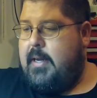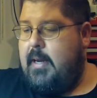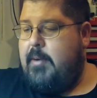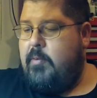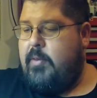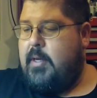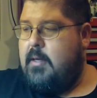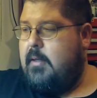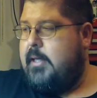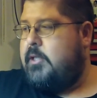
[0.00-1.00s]
came in with a
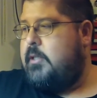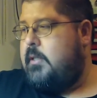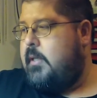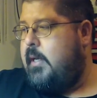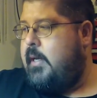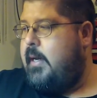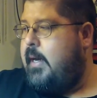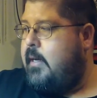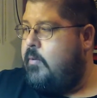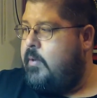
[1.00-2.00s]
collection, and it
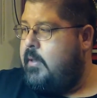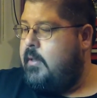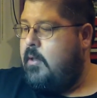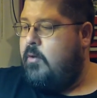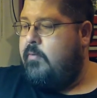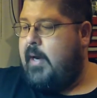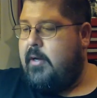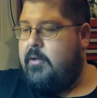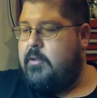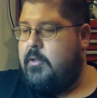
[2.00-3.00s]
had a really low
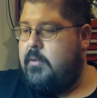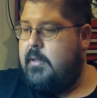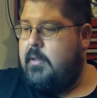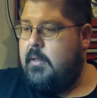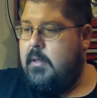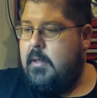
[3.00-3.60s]
value to it.